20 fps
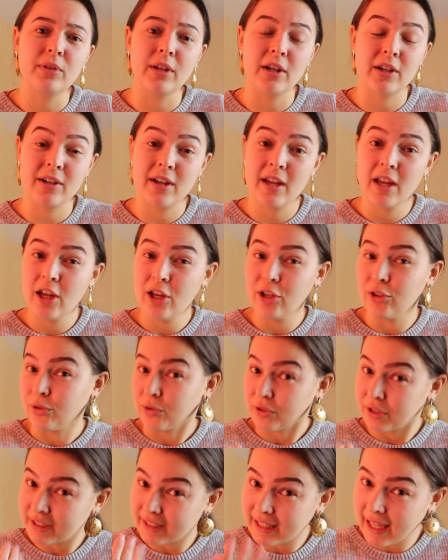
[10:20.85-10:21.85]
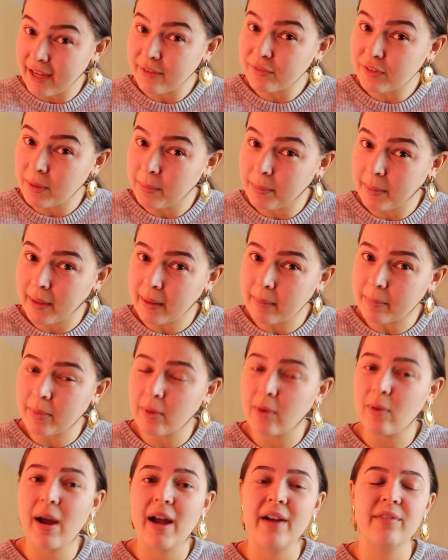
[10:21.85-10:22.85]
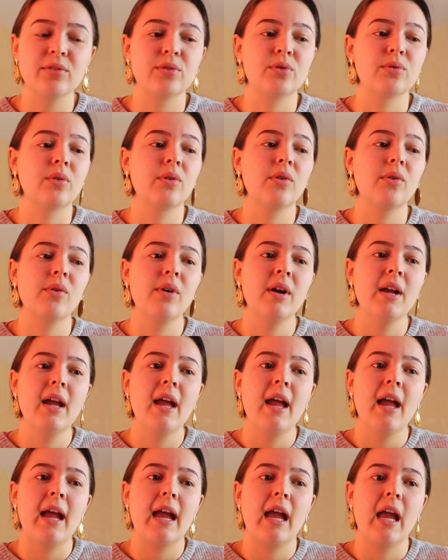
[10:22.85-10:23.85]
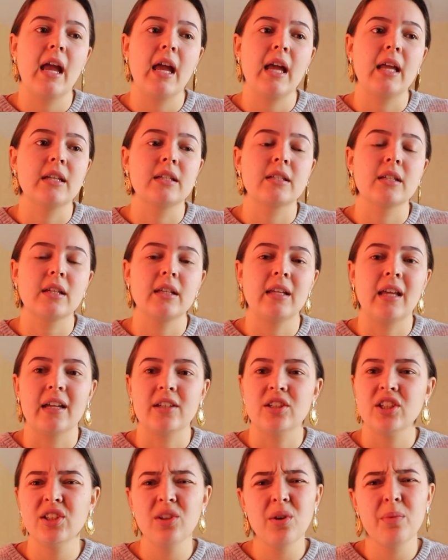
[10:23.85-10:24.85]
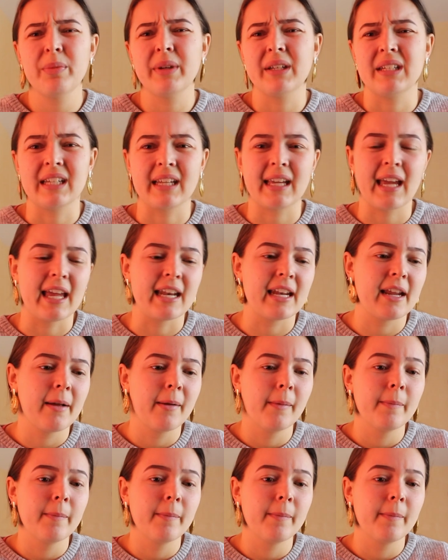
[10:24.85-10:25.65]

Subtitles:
They're safety people after all. And yeah, just don't be a dickhead.